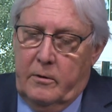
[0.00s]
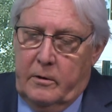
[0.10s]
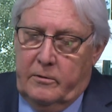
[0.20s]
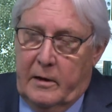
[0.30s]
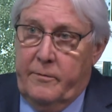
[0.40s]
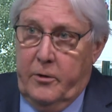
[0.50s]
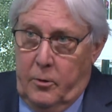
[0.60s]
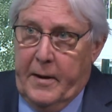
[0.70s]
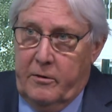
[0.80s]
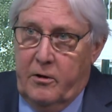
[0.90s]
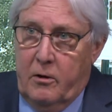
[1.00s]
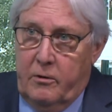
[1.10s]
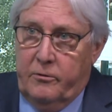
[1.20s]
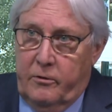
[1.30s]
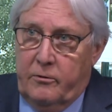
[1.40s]
deliver humanitarian
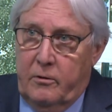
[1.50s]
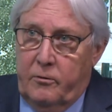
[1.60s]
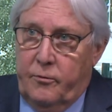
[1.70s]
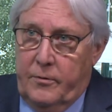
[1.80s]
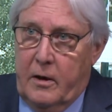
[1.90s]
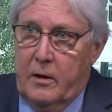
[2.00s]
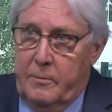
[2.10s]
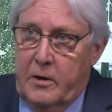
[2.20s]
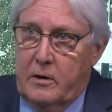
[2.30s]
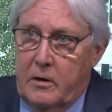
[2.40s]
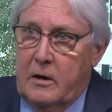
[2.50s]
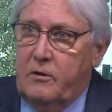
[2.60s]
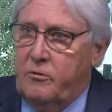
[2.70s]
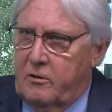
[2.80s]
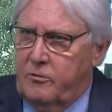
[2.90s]
assistance for their immediate
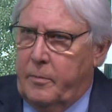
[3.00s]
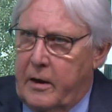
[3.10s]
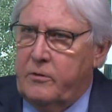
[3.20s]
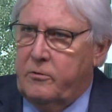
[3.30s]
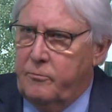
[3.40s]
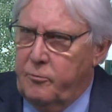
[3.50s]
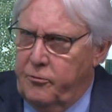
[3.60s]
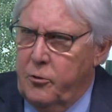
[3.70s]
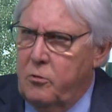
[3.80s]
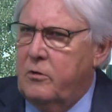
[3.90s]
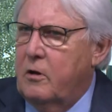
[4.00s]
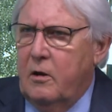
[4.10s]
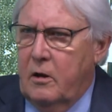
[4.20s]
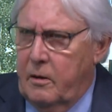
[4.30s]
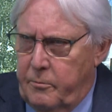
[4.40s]
needs, the displaced, food,
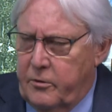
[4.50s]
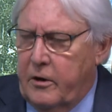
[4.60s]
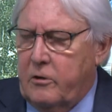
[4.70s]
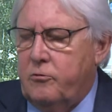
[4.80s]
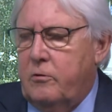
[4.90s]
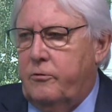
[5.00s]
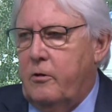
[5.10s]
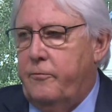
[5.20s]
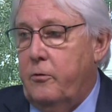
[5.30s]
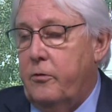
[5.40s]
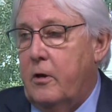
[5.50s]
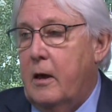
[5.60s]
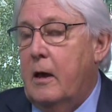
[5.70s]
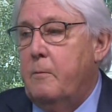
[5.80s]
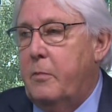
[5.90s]
protection, and so forth.
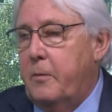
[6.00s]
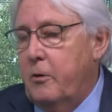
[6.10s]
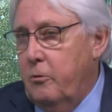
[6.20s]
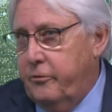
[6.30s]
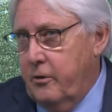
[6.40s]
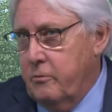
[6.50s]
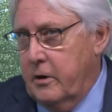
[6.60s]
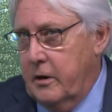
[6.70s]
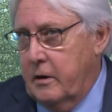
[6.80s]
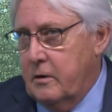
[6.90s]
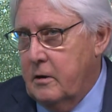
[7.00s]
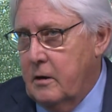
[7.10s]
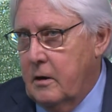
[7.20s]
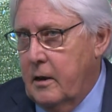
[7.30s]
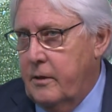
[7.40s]
But we also need,
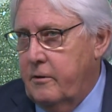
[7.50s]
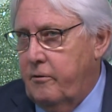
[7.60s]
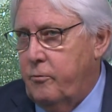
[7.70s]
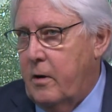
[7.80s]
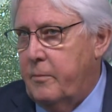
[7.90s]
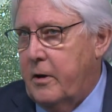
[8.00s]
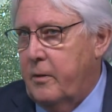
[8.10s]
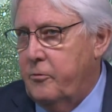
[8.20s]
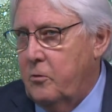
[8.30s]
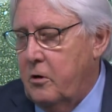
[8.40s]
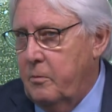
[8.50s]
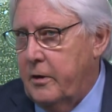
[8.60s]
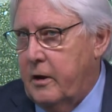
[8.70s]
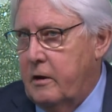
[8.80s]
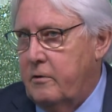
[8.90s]
and this is where it becomes more
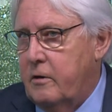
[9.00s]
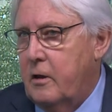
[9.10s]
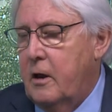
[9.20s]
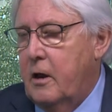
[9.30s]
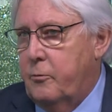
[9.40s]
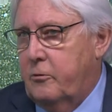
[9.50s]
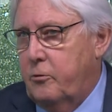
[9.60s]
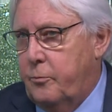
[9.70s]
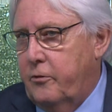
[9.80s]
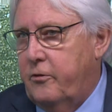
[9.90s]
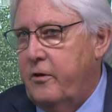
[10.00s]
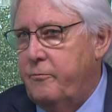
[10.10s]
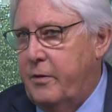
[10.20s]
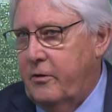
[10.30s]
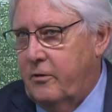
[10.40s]
complicated, to
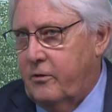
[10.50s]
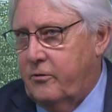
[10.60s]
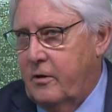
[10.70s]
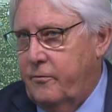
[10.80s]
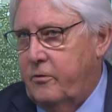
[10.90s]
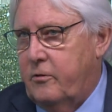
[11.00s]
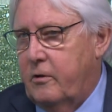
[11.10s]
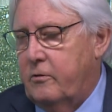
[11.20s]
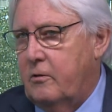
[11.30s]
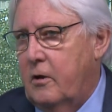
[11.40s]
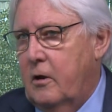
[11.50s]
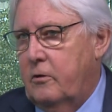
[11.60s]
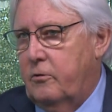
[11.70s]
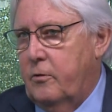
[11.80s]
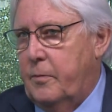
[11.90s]
preserve basic services
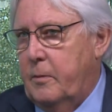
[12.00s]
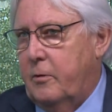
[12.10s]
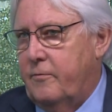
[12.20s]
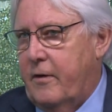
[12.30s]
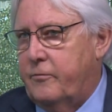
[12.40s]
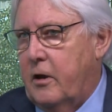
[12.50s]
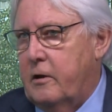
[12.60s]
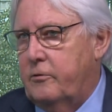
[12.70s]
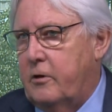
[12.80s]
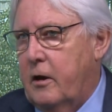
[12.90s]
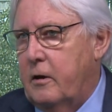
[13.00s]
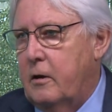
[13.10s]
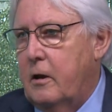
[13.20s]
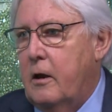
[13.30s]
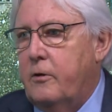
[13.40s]
to the people of Afghanistan
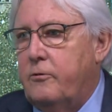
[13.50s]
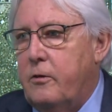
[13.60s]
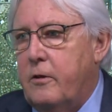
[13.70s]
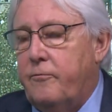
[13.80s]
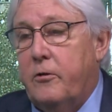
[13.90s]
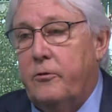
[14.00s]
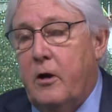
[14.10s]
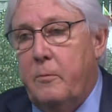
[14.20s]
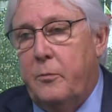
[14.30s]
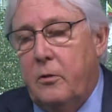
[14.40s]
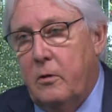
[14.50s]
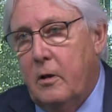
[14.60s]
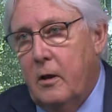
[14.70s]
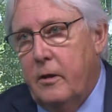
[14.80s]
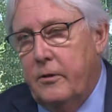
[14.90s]
so that, for example,
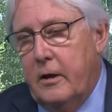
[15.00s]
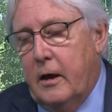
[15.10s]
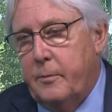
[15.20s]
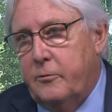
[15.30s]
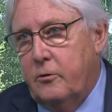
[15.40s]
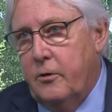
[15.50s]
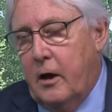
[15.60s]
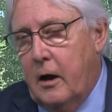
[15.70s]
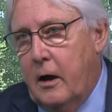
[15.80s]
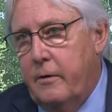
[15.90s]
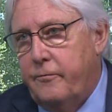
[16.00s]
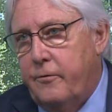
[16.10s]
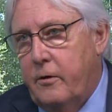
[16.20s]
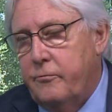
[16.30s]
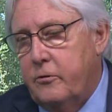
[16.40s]
the up to the half
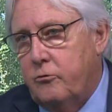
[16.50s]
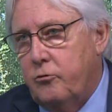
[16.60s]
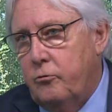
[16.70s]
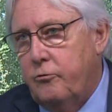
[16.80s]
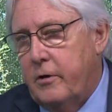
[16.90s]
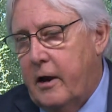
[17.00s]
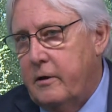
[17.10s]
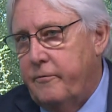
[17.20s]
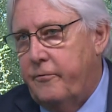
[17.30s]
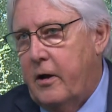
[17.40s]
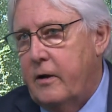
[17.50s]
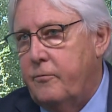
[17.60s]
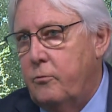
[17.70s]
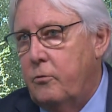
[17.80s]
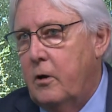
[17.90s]
of the children under five
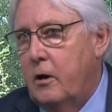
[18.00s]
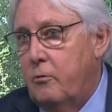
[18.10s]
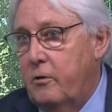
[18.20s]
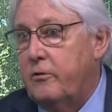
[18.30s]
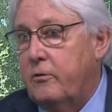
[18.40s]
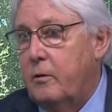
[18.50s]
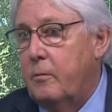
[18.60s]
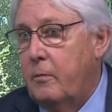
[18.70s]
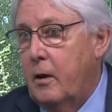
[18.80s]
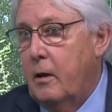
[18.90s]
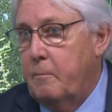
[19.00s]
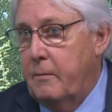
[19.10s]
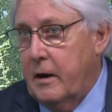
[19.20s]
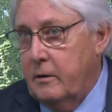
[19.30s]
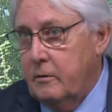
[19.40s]
who risk
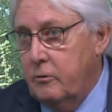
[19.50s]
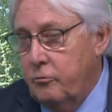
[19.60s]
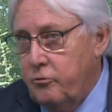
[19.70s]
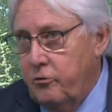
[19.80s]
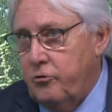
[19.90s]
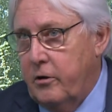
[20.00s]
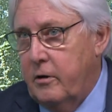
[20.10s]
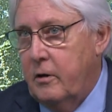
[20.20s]
malnutrition,